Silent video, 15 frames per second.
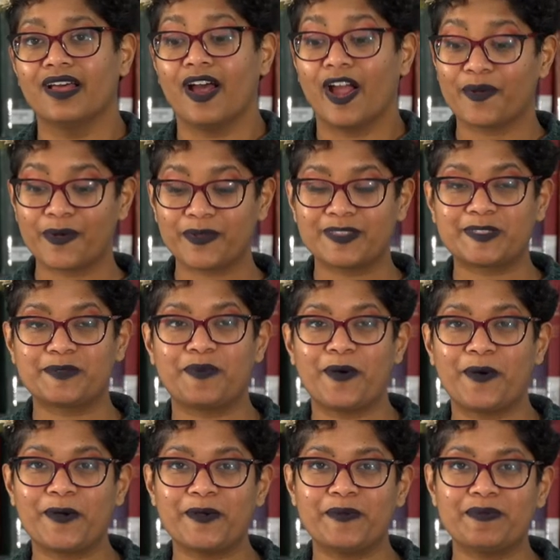I wrote this
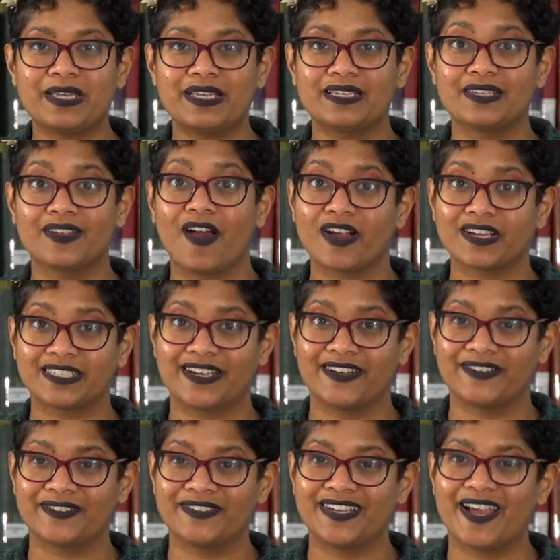poem in
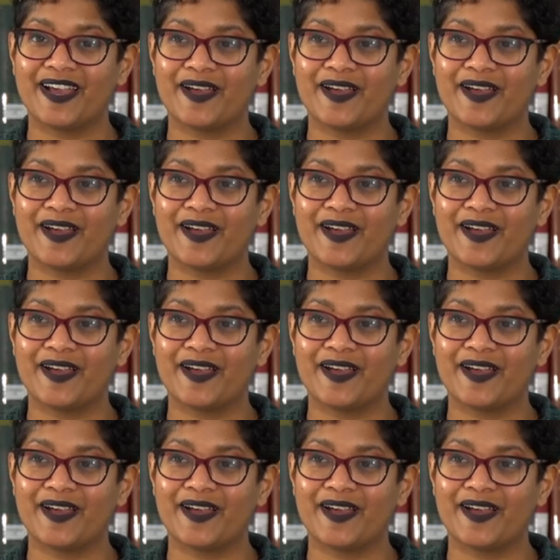lockdown.